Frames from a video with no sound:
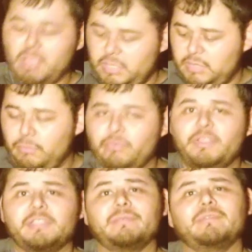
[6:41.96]
eat some more
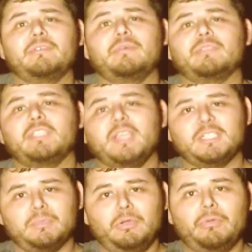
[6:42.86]
fish. So we'll see you guys
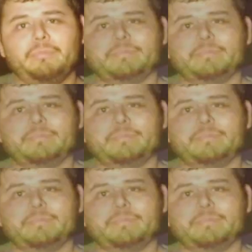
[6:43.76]
tomorrow.